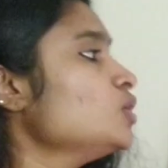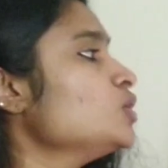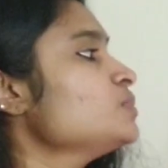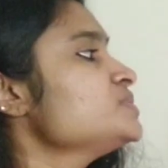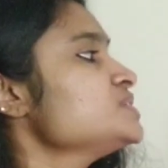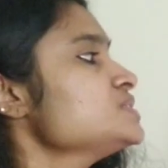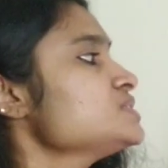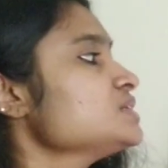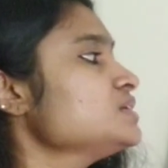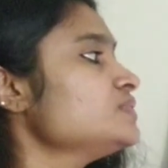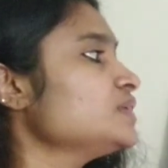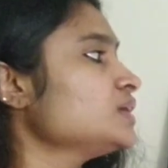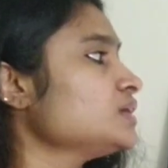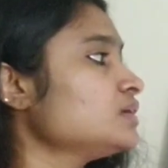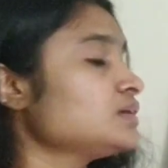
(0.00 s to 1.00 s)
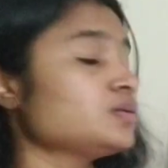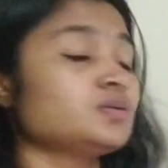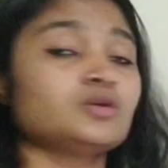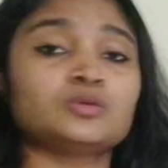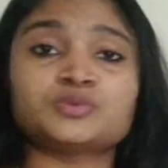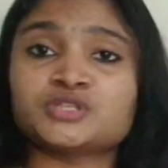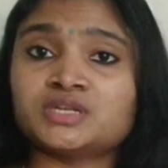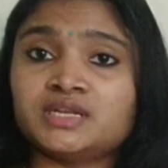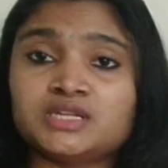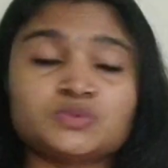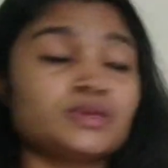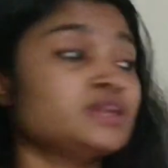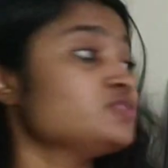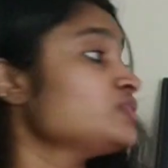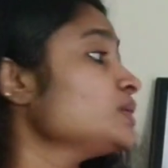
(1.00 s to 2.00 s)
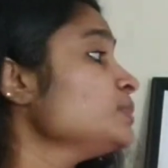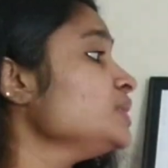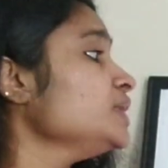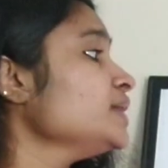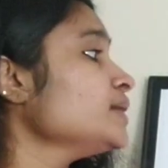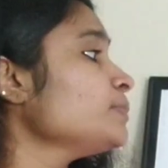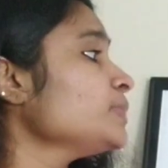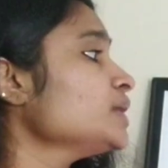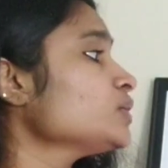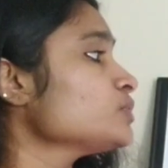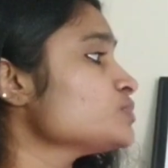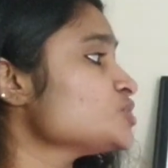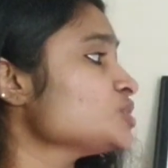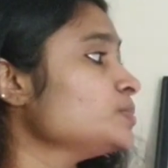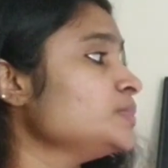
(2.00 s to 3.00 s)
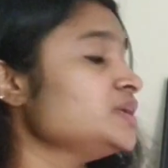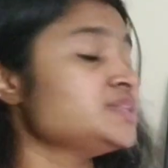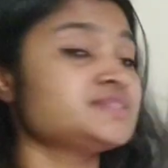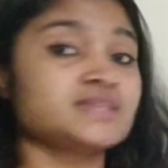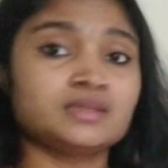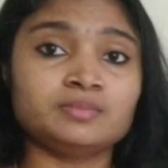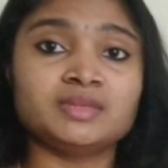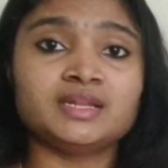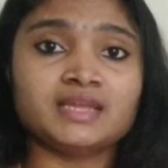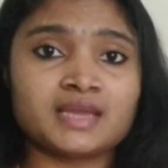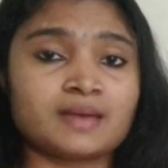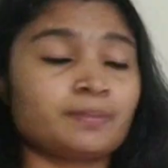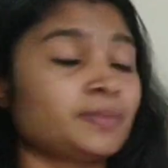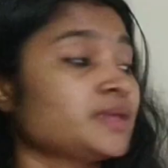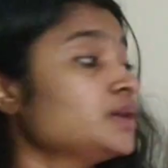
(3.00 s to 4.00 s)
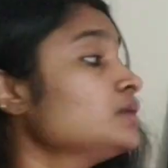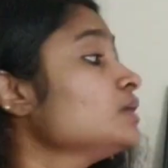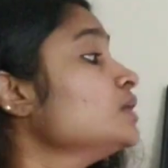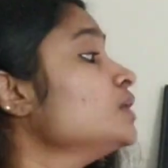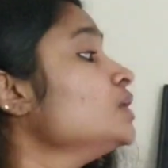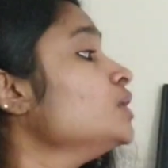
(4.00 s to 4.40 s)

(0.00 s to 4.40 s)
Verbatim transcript: Options given are option A 25 milliampere, option B 10 milliampere,